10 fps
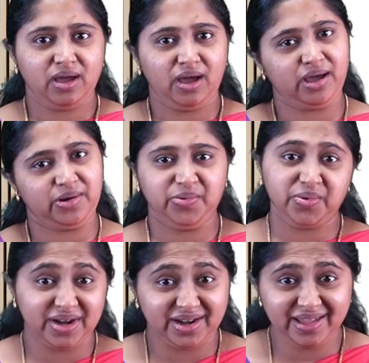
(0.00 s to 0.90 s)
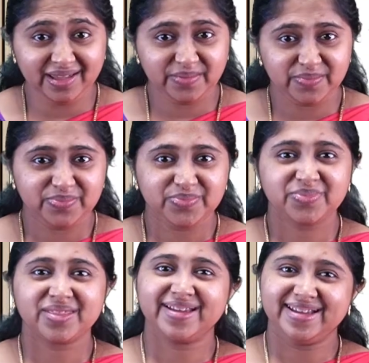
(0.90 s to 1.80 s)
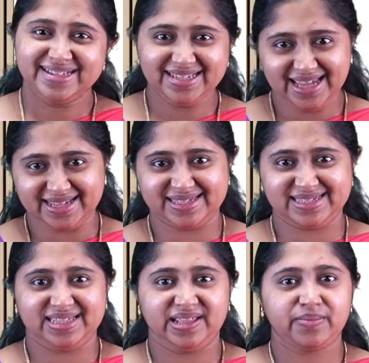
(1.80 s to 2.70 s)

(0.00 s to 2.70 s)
Are you ready? Yes.